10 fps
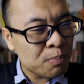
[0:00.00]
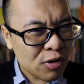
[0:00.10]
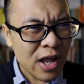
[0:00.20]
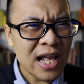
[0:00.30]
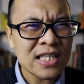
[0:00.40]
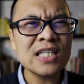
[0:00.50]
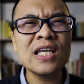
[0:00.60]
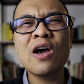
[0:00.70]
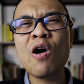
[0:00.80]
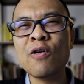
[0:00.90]

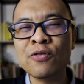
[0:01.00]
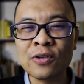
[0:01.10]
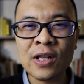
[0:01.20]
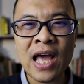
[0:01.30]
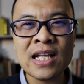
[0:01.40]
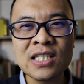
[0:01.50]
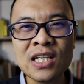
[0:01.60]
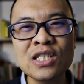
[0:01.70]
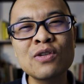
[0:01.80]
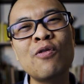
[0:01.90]
plenty of
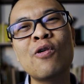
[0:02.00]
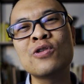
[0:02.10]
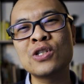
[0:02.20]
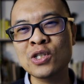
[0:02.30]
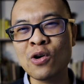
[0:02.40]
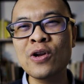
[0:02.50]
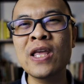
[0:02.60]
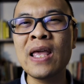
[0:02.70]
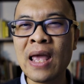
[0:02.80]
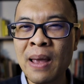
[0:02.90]
lenses for
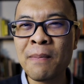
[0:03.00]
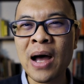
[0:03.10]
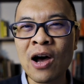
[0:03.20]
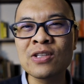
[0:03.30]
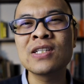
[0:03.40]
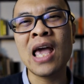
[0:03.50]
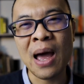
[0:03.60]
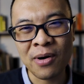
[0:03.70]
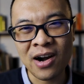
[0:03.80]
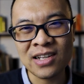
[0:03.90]
Sony E-mount
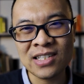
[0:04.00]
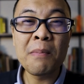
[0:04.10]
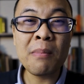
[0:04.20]
cameras.